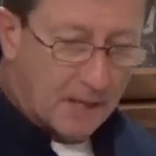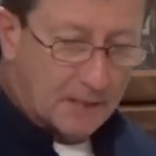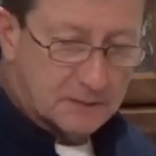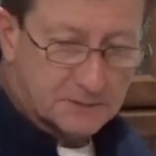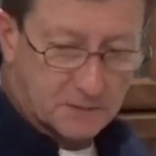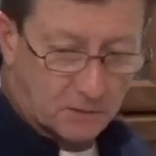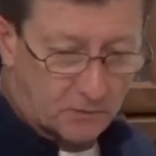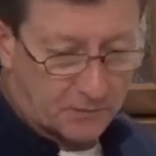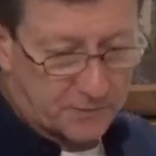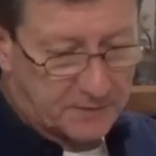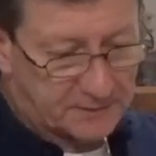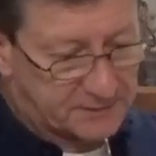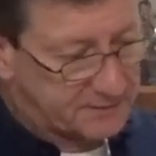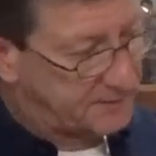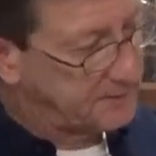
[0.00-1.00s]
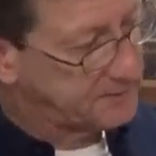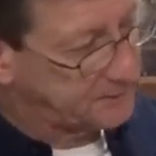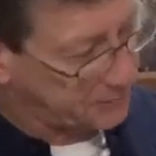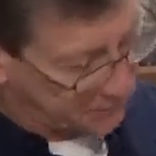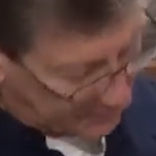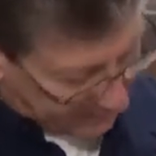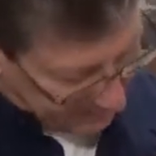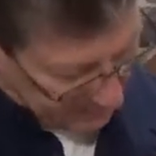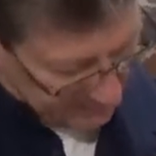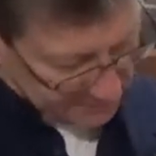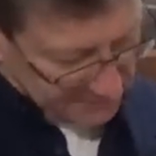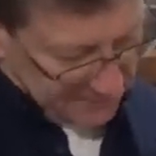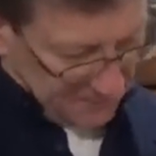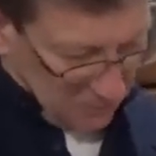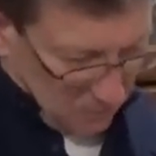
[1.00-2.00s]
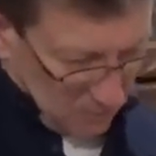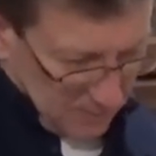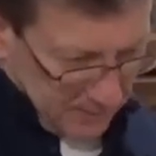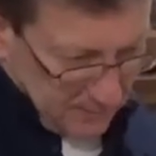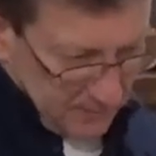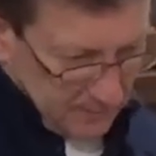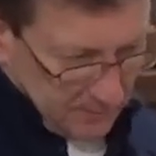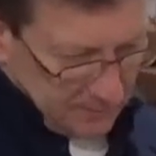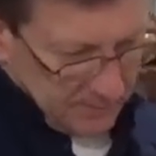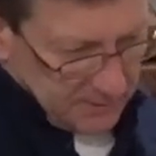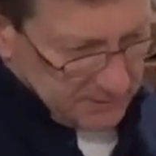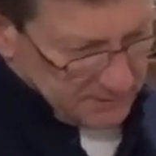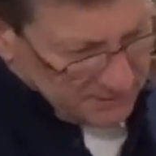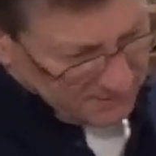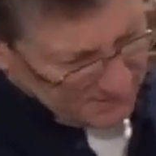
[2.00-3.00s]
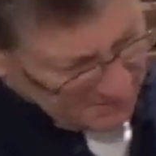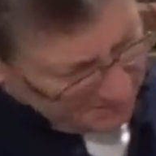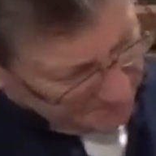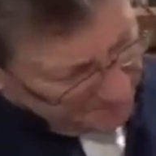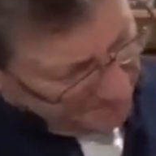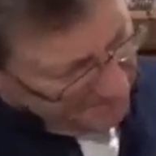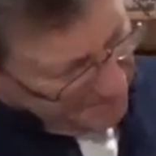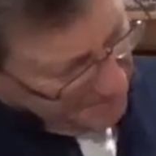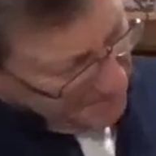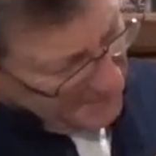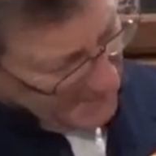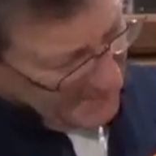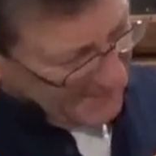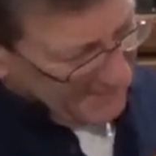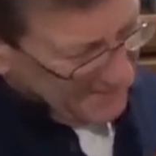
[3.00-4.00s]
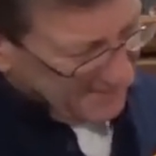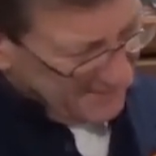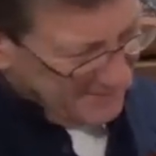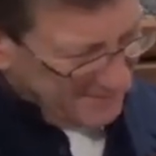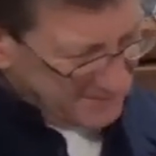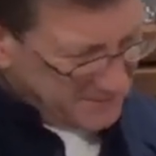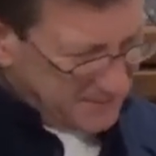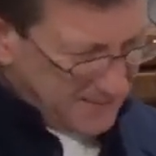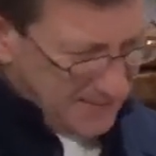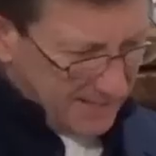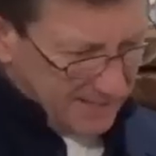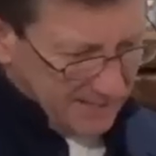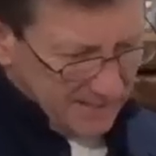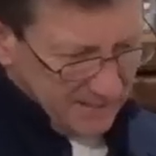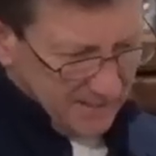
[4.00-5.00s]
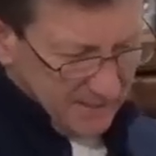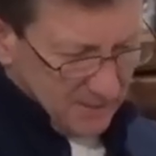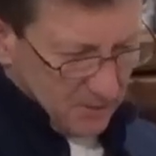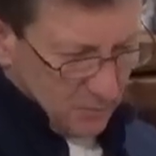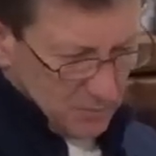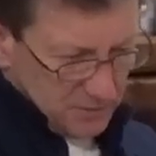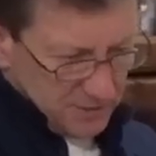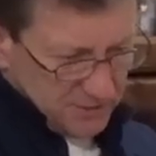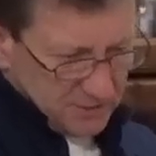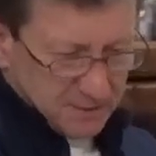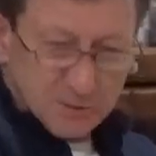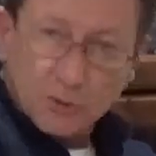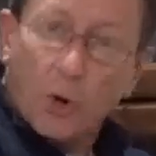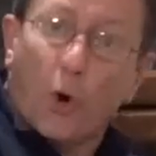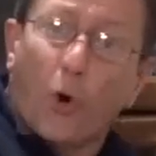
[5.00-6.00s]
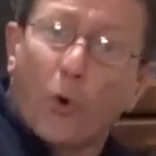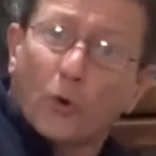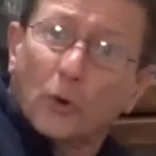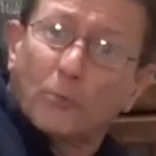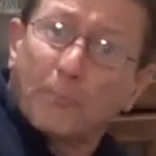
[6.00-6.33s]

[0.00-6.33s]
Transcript: So this is the freight yard set. Oh, and there is this guy in here, which is a total